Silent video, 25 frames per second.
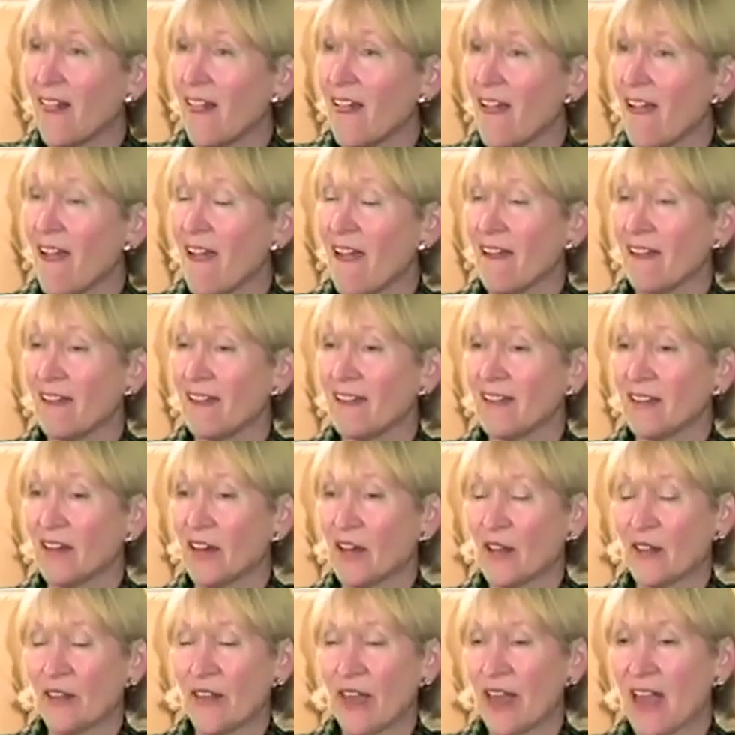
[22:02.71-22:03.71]
and
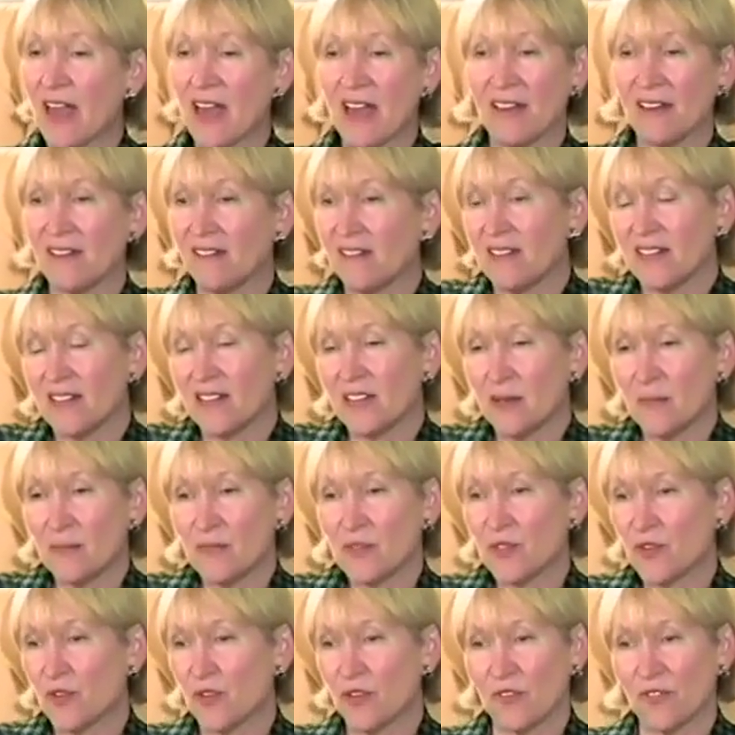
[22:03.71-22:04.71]
they had some
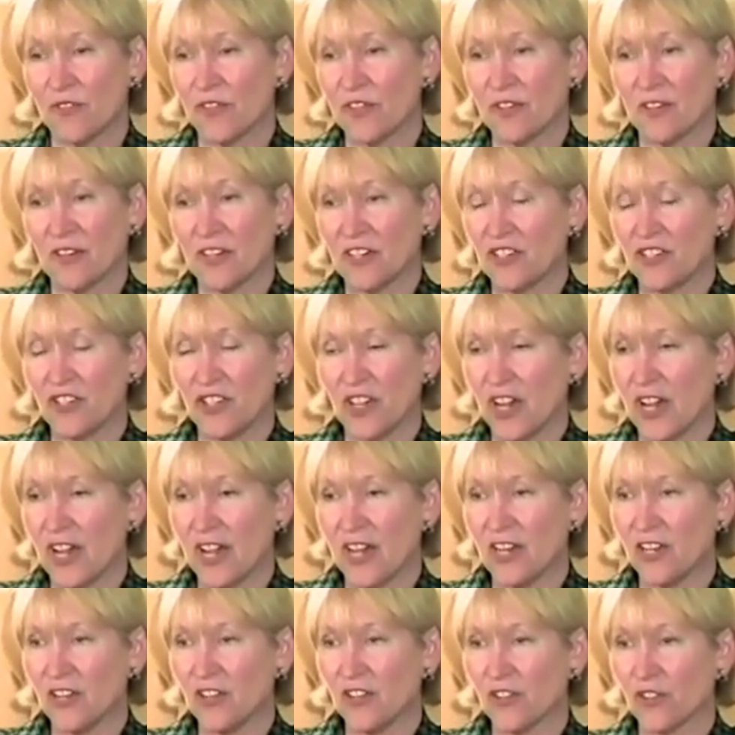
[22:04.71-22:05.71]
sort of a
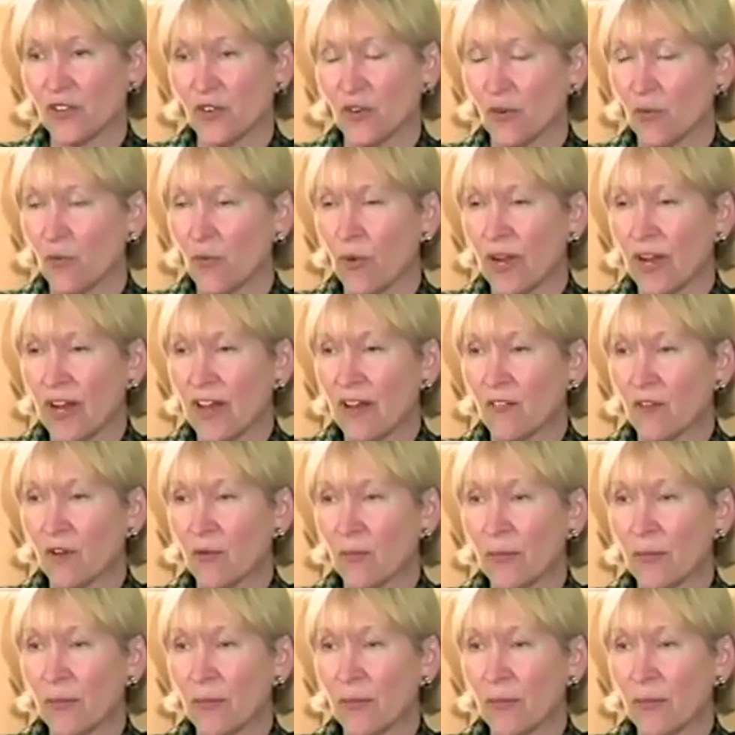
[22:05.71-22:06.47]
change or whatever.